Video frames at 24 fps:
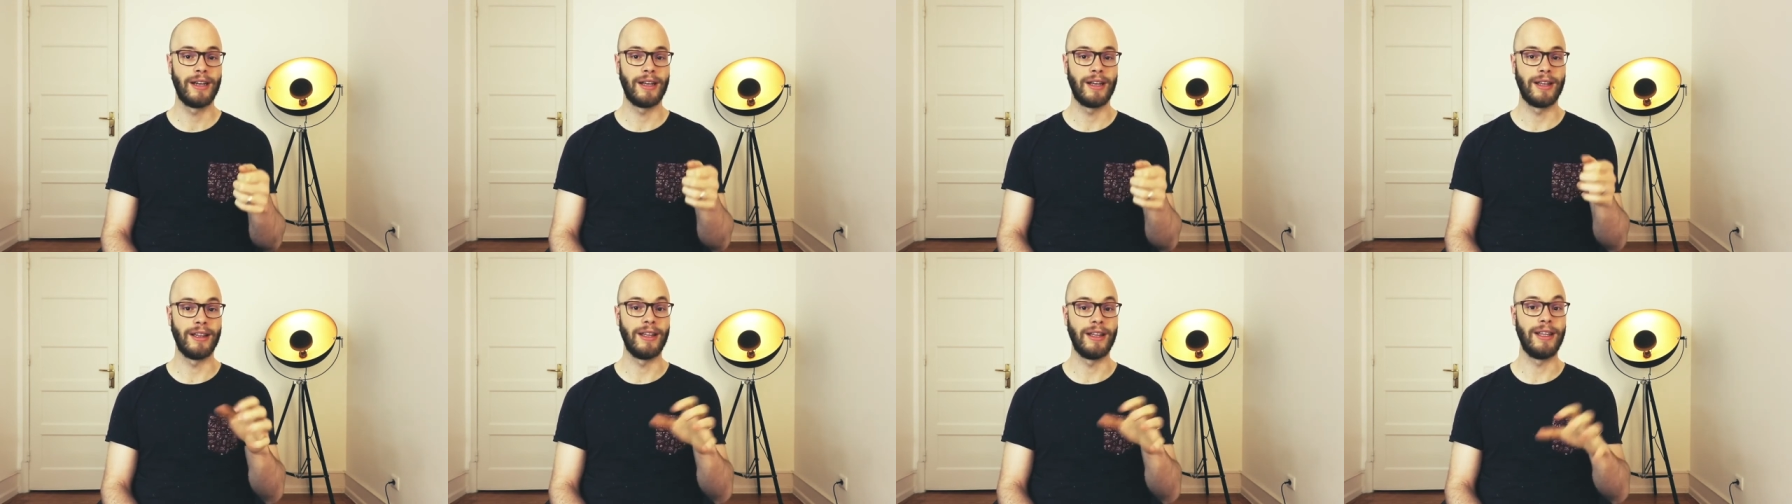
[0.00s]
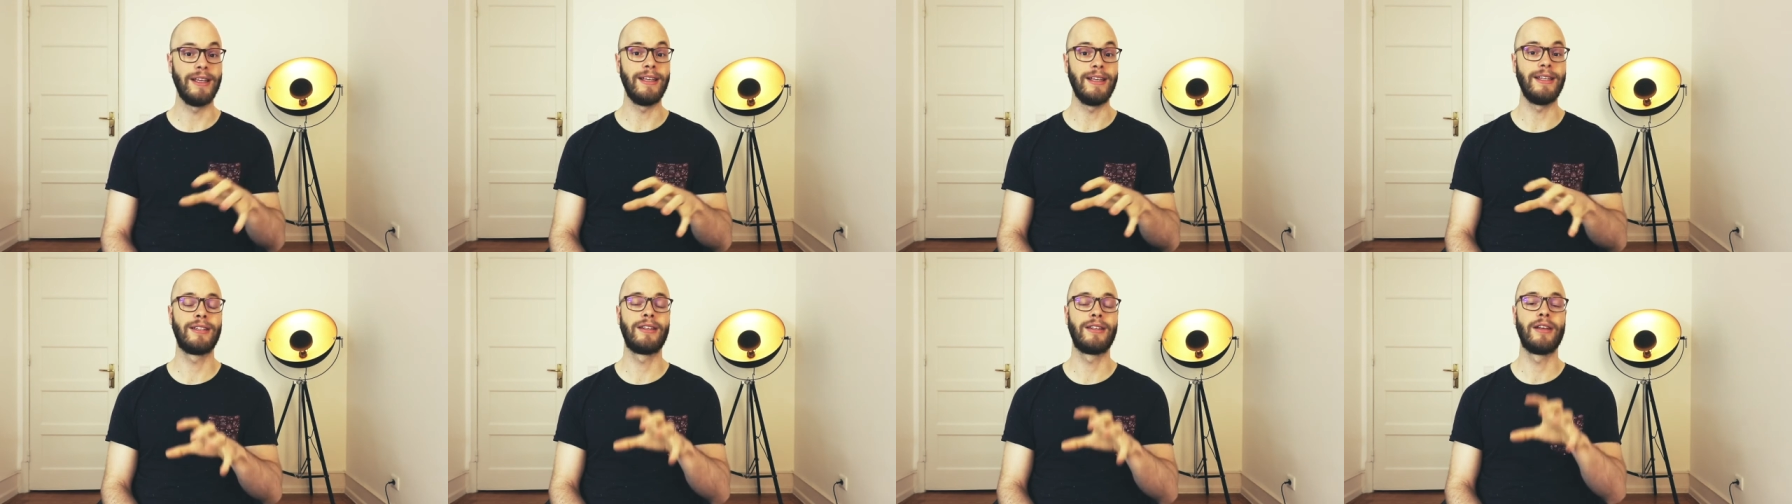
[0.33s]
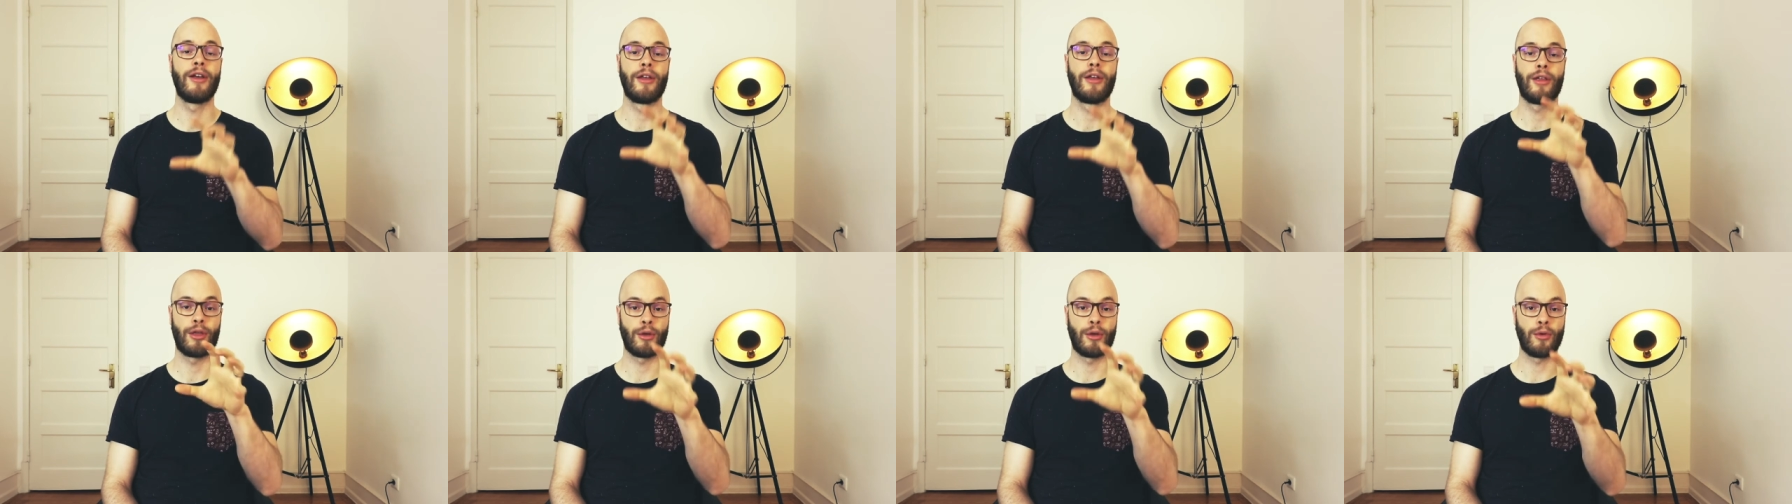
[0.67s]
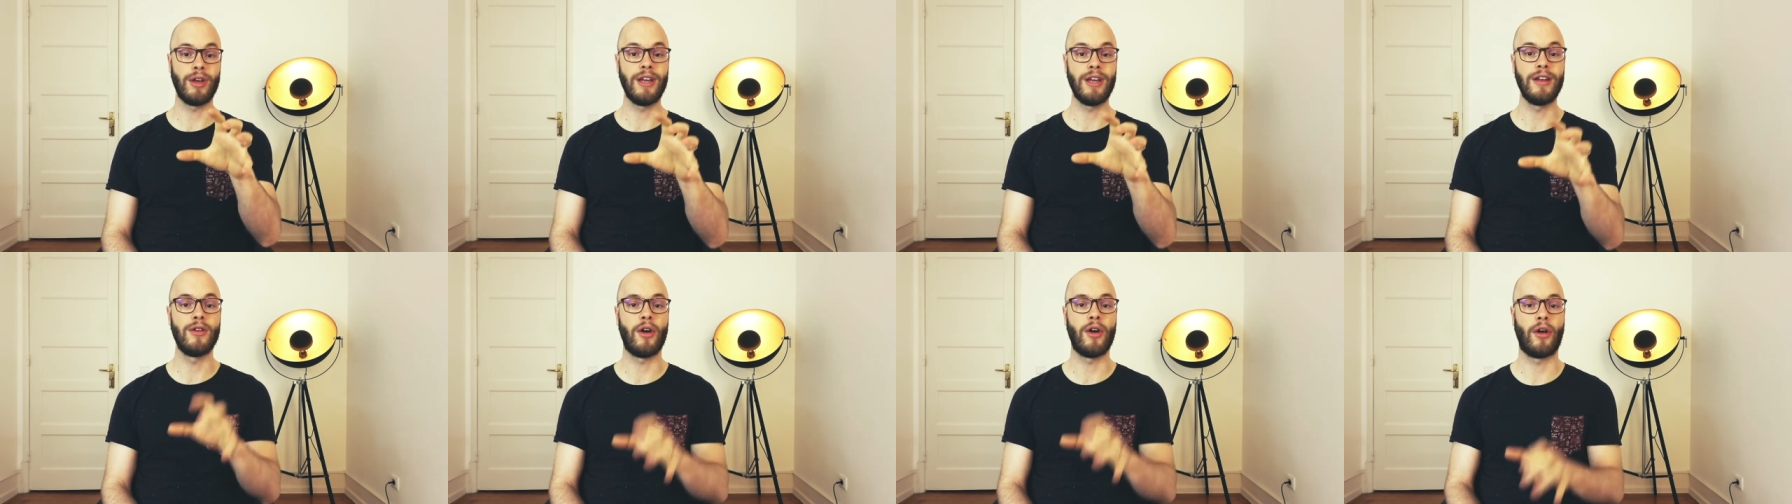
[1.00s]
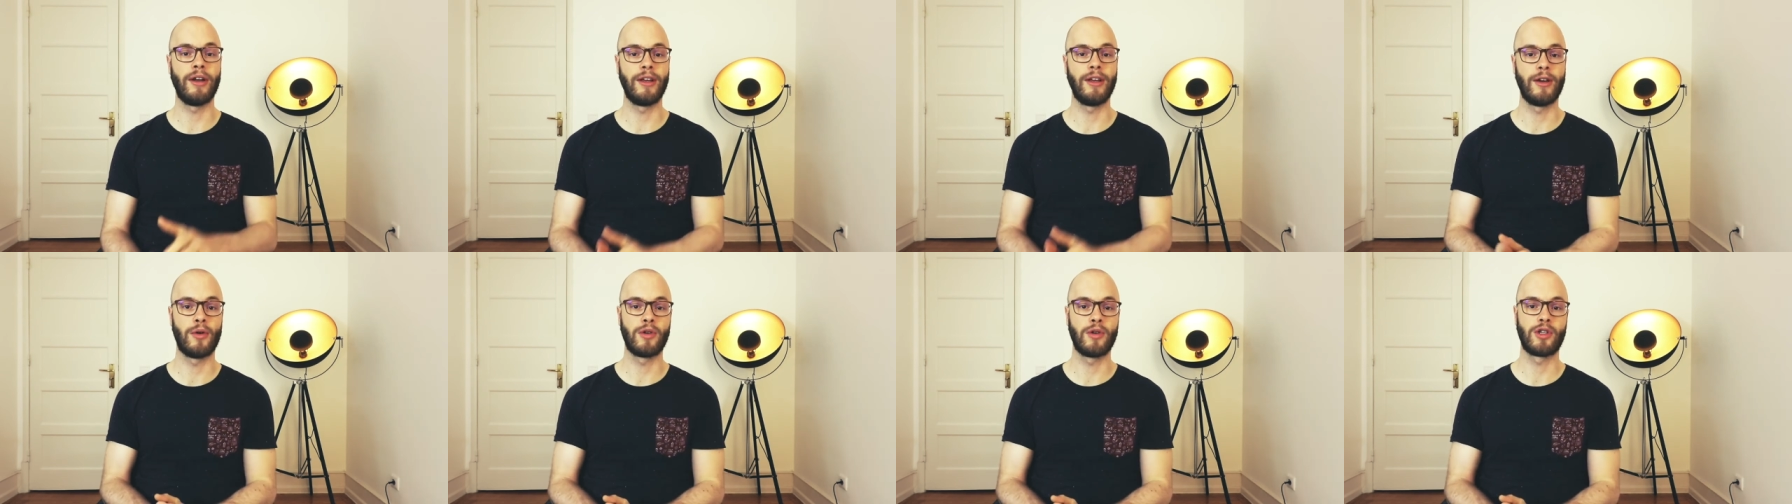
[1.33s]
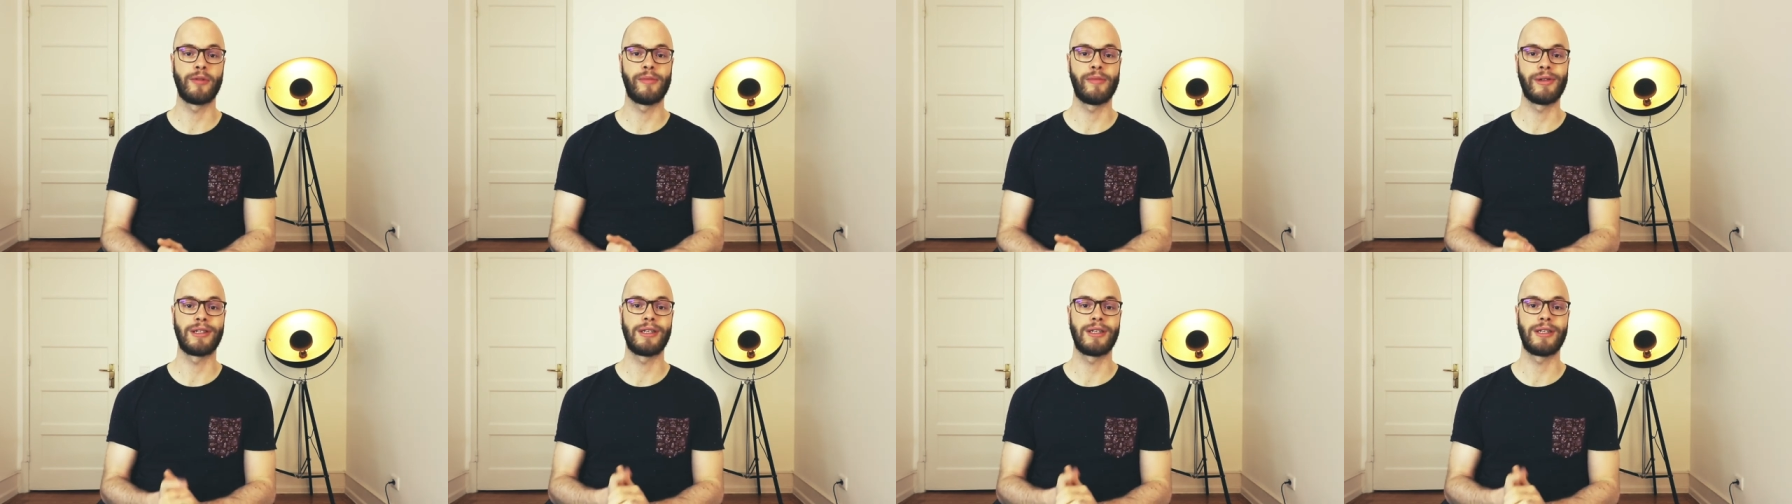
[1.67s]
these three non negotiable